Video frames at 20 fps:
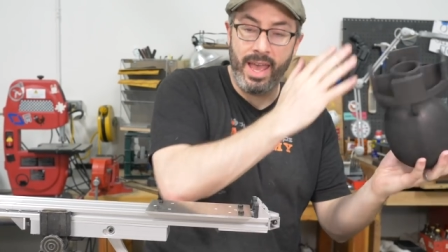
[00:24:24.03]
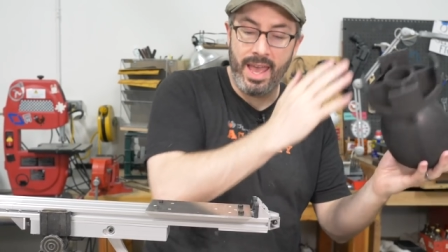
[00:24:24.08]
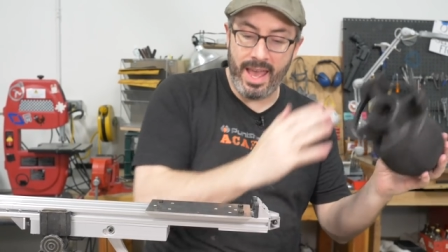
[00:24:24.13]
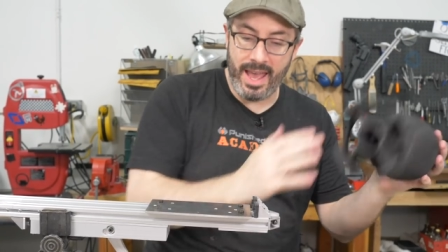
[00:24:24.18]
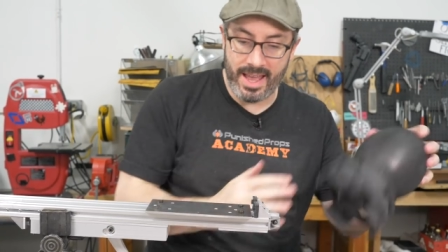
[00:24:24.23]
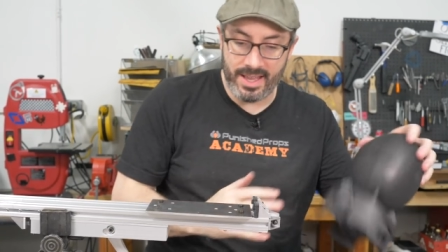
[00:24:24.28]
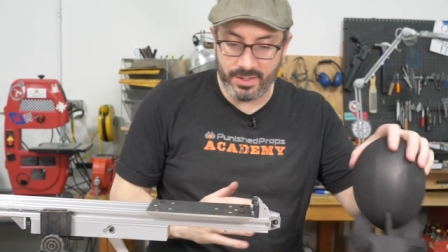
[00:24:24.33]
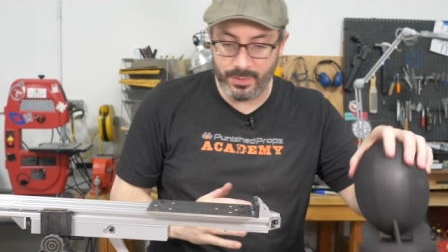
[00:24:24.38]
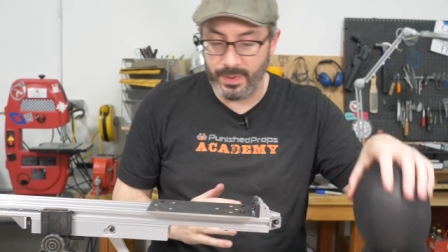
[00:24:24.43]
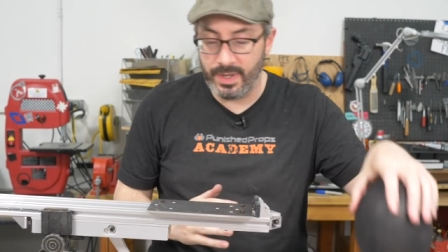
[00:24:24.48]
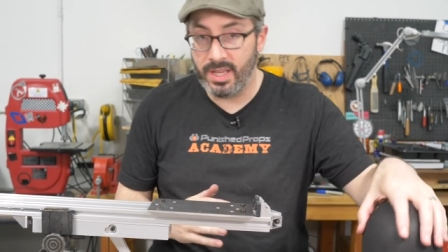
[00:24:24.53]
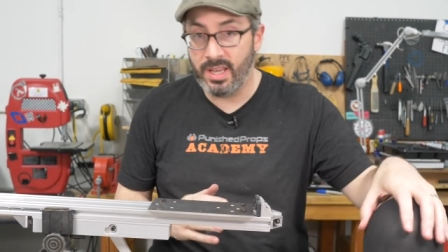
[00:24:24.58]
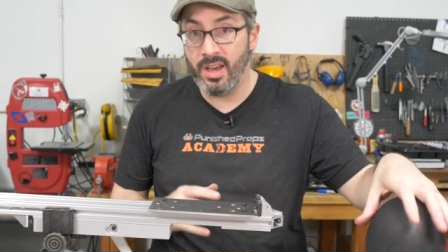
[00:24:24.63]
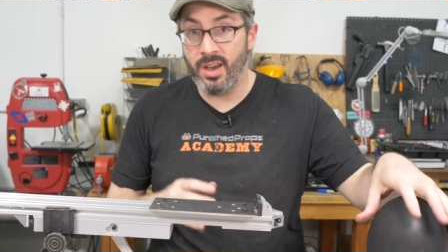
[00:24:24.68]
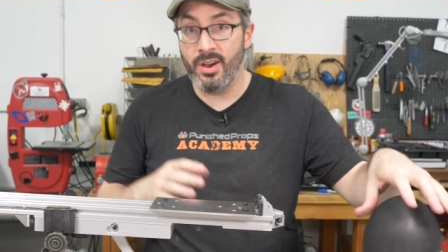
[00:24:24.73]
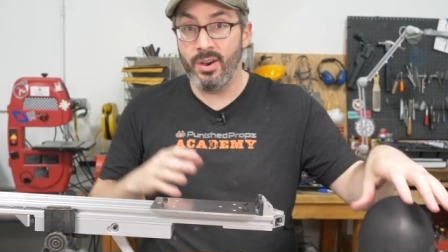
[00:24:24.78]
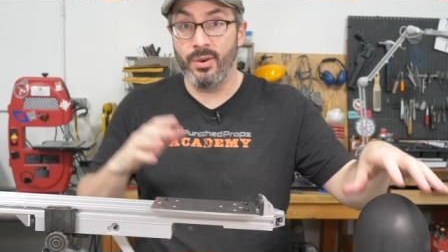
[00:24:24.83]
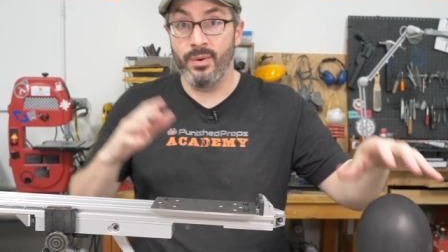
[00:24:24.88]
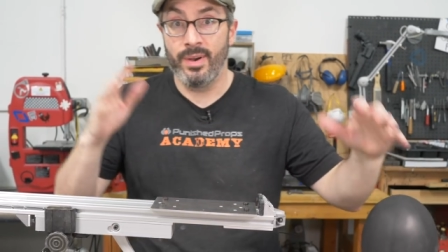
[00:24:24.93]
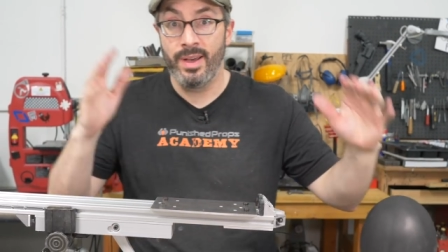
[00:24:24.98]
as we
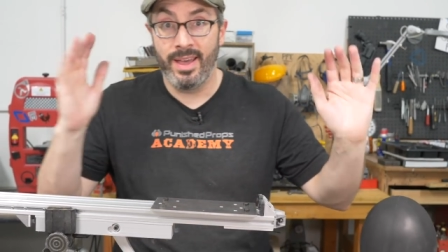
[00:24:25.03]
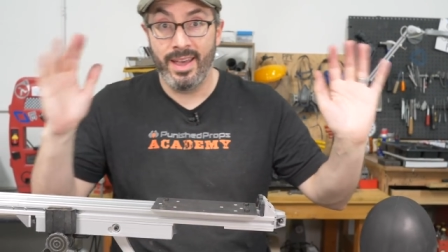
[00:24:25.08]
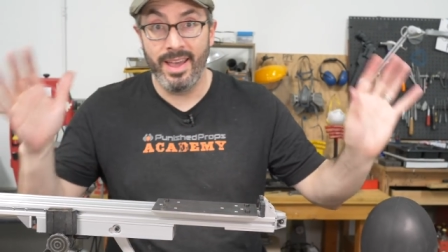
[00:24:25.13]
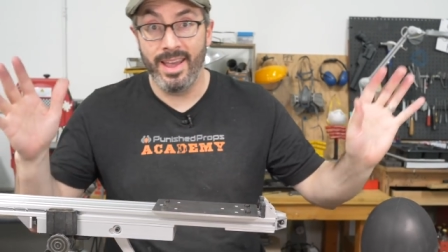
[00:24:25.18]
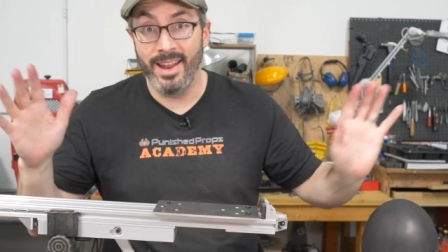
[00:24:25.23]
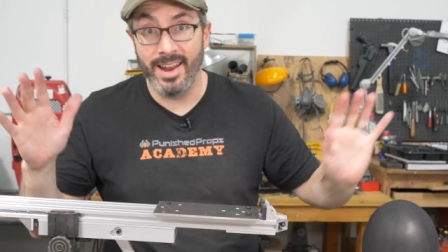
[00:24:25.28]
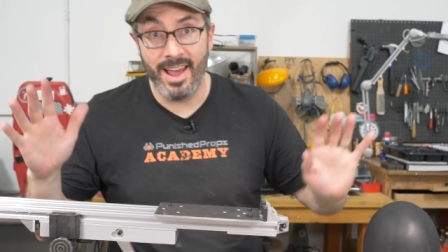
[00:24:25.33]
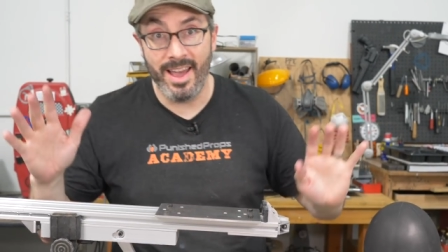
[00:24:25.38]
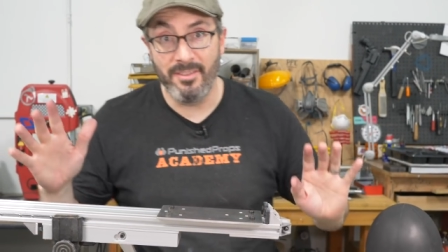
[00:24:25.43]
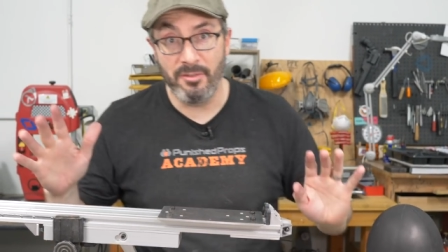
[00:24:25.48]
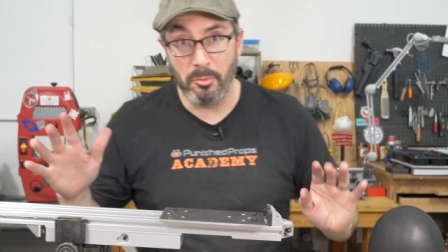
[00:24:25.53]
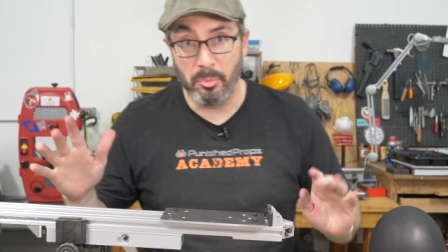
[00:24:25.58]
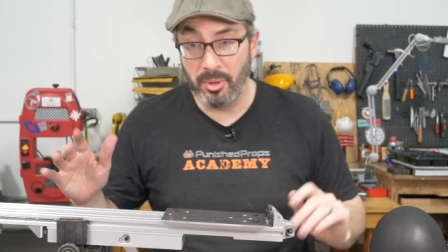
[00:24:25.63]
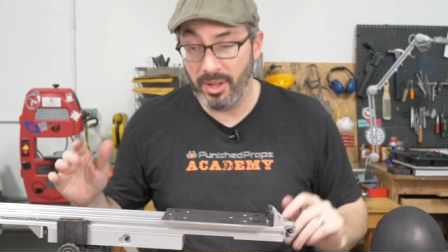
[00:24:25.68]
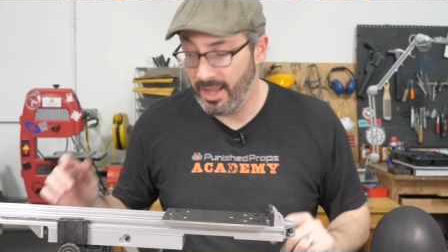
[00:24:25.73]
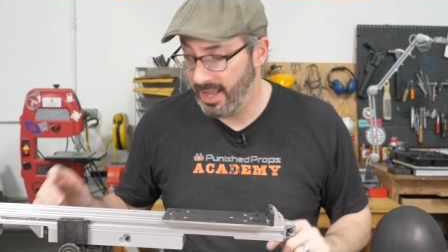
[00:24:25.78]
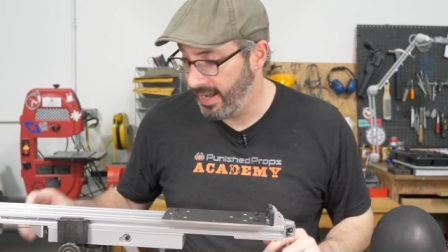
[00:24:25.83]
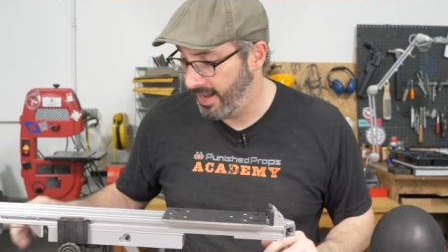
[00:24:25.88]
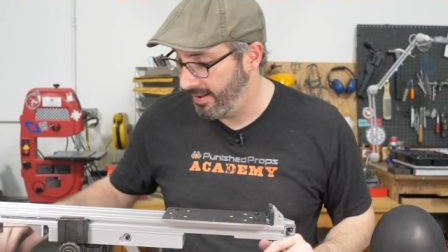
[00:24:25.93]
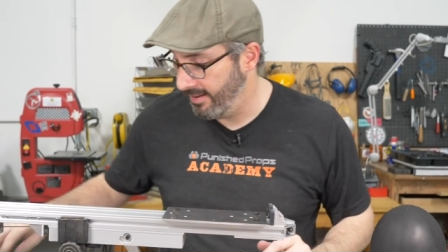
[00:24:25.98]
go. And I have a
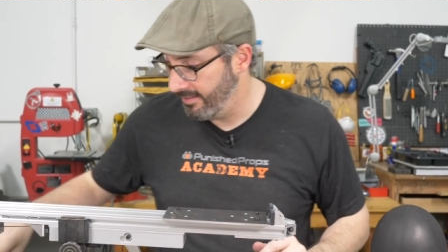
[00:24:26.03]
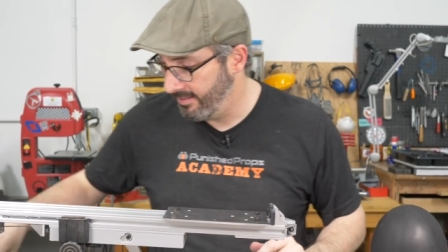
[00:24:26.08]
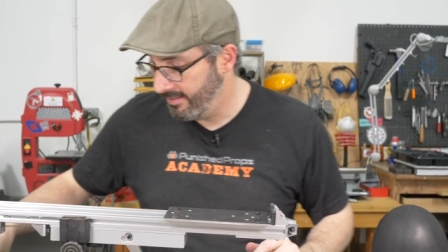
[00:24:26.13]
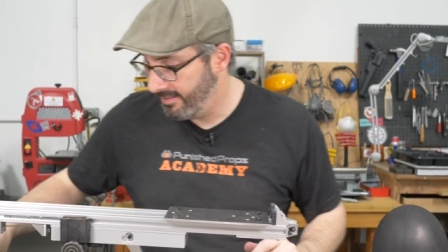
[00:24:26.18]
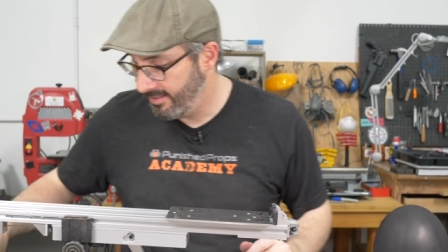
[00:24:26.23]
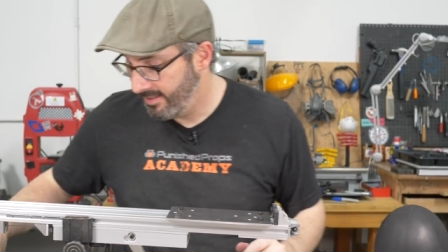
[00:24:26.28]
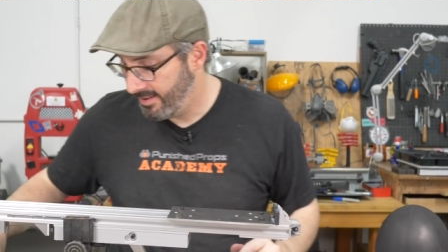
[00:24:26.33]
plan.